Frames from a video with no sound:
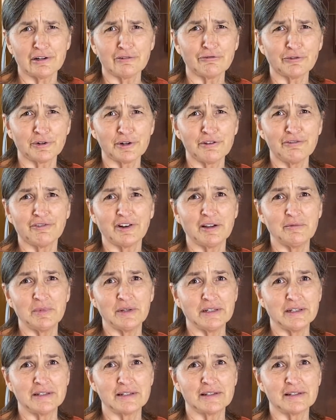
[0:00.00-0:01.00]
45
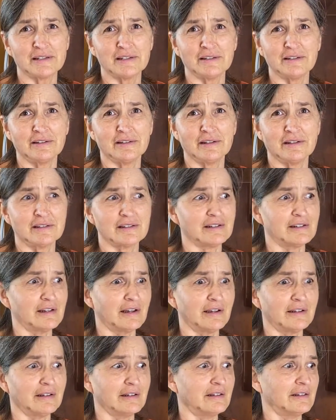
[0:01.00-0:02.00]
minutes, and it's
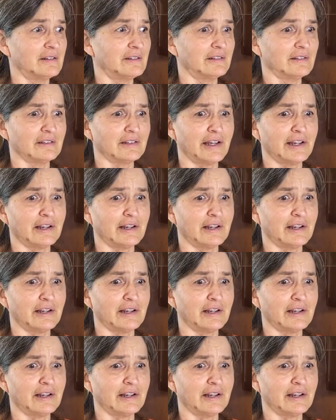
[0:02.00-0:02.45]
done and you're like,